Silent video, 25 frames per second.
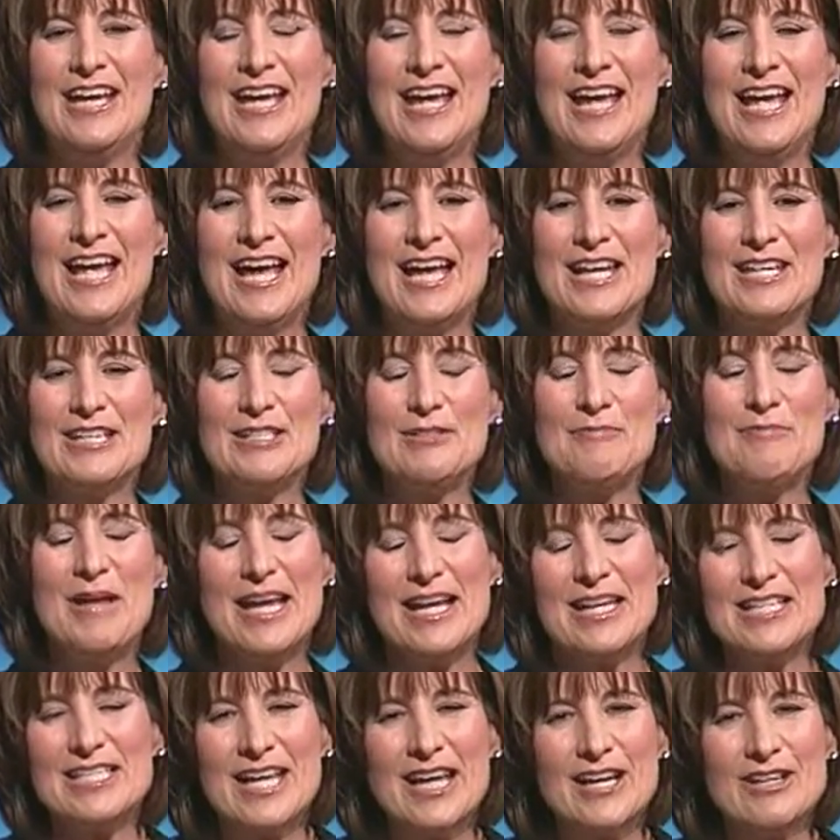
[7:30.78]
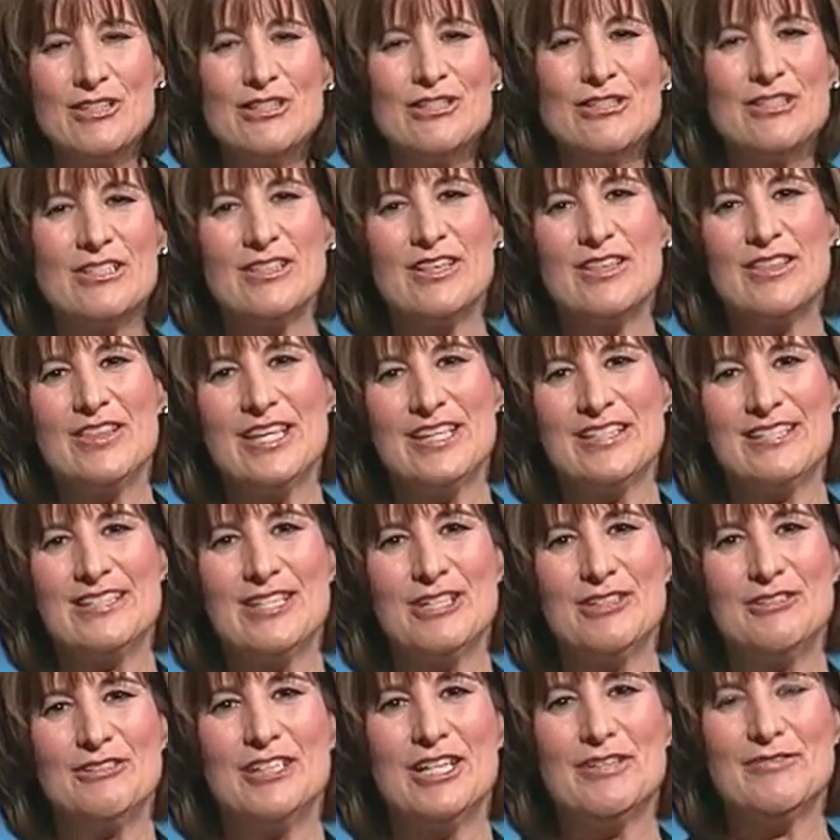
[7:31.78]
And pay attention to the things
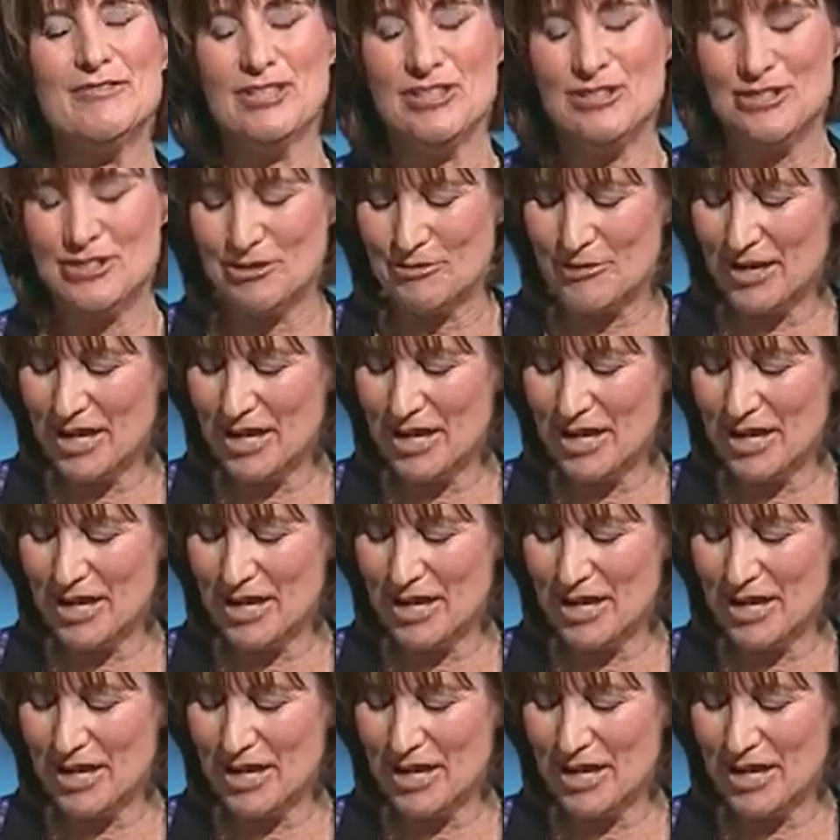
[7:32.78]
that you love to do.